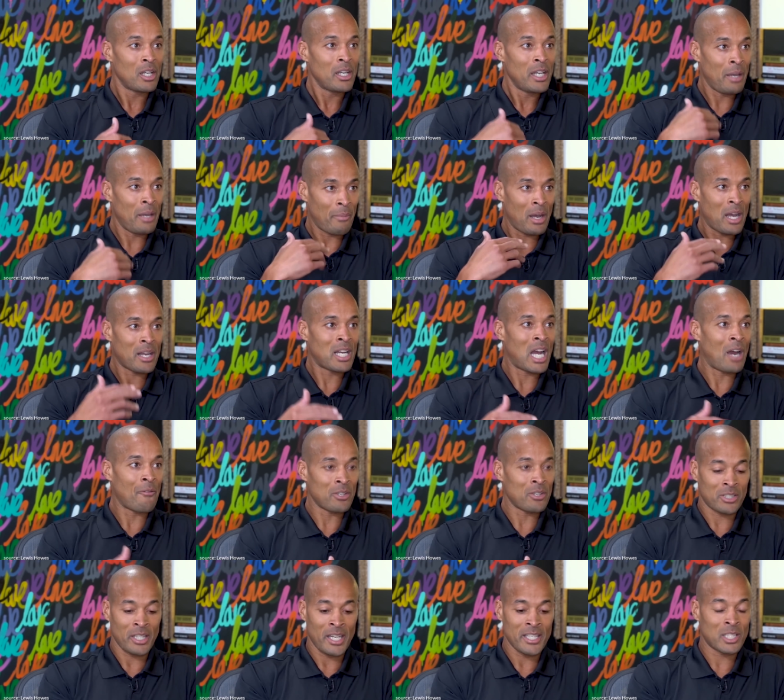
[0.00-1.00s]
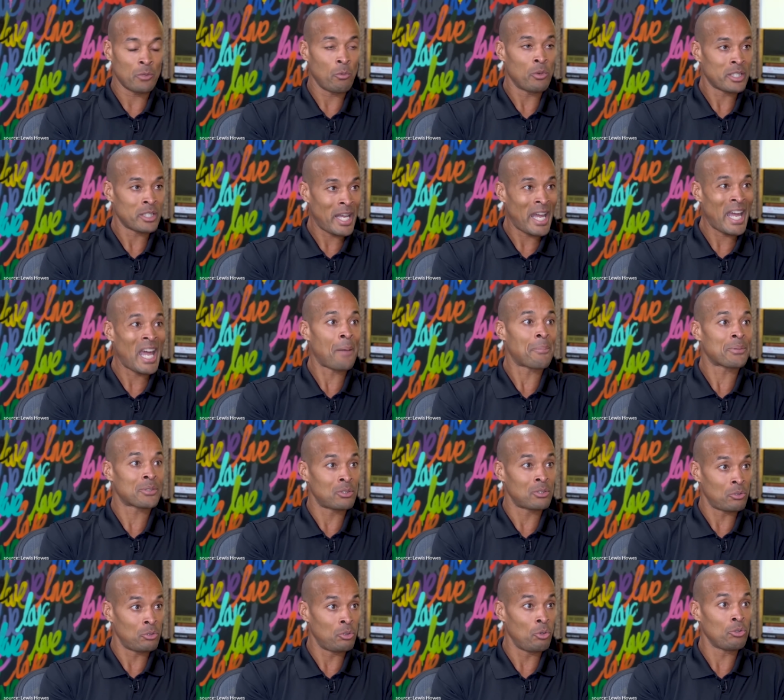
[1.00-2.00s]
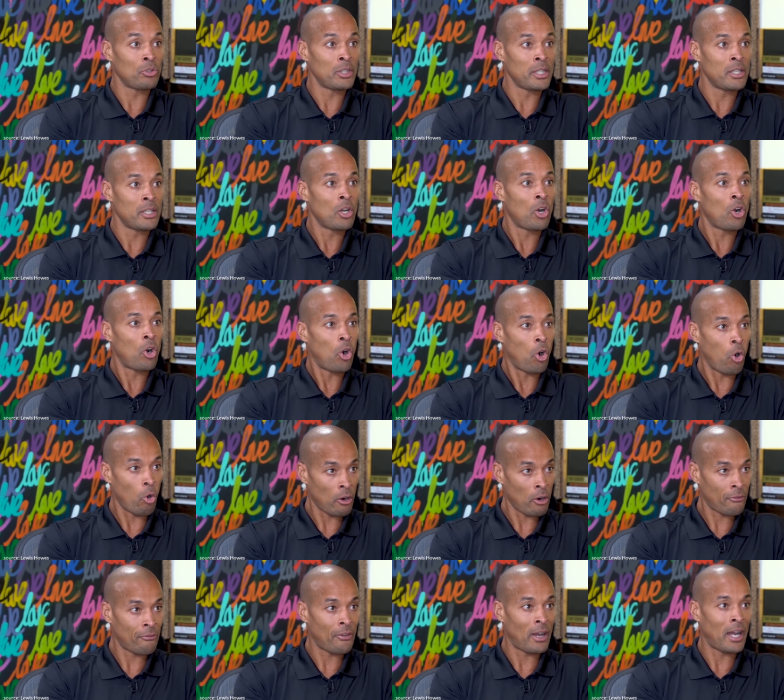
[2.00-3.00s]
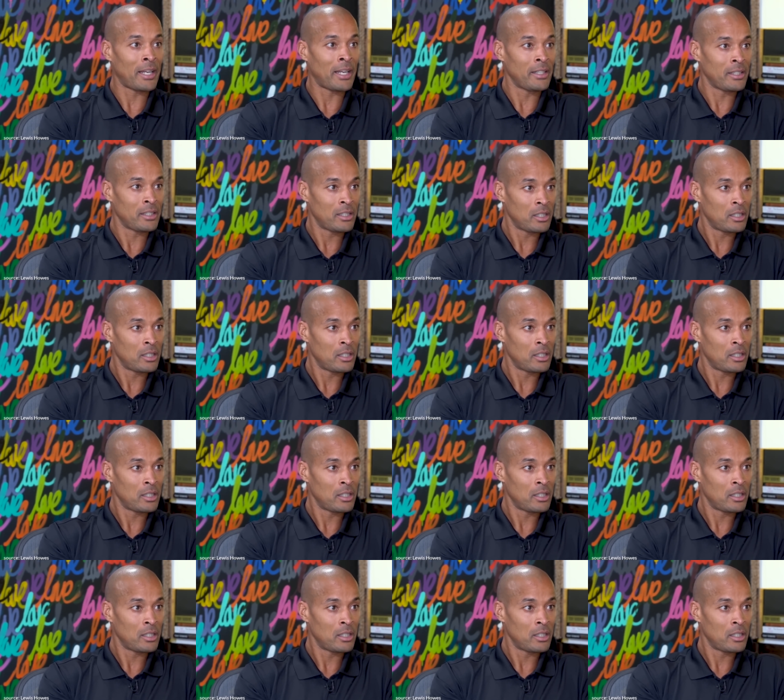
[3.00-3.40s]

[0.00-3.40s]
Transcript: And yeah. my conversation was absolutely horrifying.